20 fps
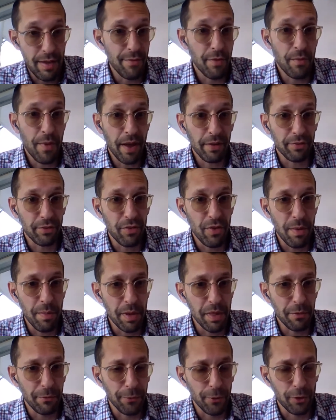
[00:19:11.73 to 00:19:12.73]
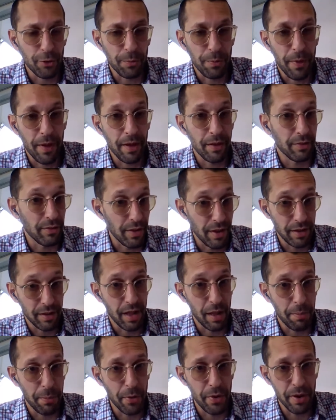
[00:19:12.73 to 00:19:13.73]
rescue him in the first place?
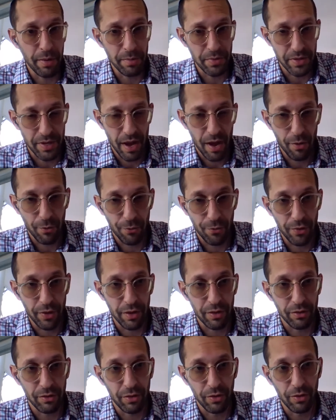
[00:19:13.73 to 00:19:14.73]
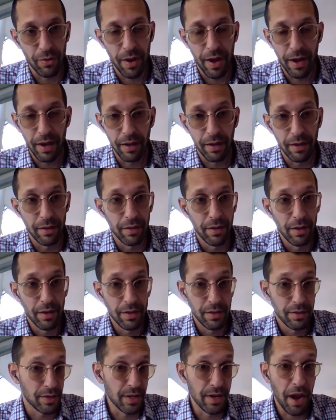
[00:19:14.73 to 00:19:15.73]
Hillel put himself into a
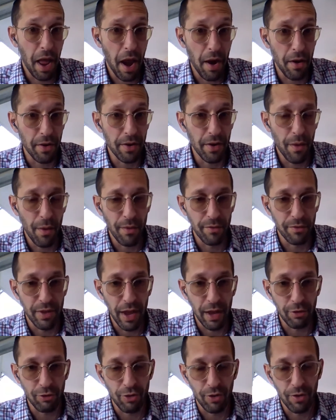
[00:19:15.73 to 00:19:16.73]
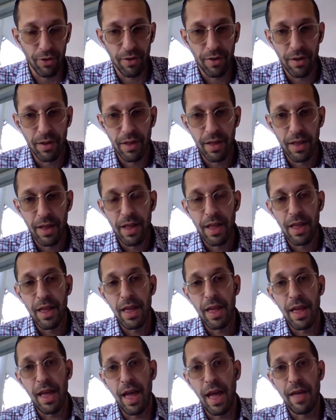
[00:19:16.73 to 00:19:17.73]
scenario of danger,
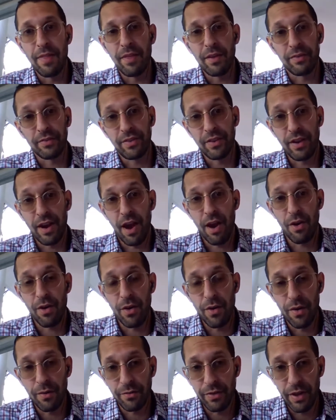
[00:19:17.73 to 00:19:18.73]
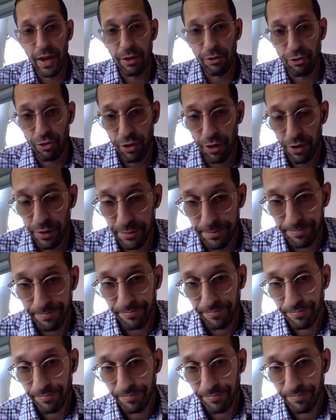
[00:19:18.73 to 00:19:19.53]
and this scenario of danger